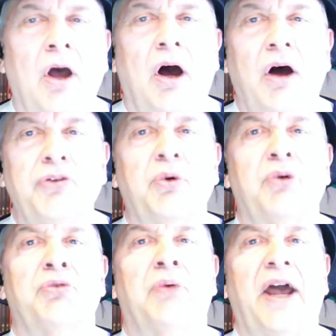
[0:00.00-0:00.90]
Also, it was
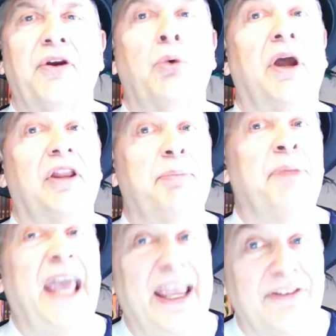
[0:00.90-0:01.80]
rather quickly
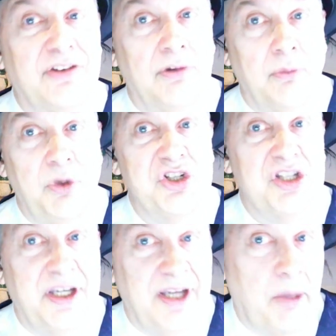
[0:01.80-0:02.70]
paced, which
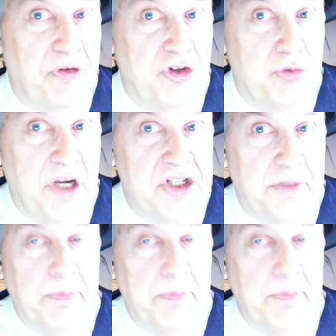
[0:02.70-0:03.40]
didn't help the situation.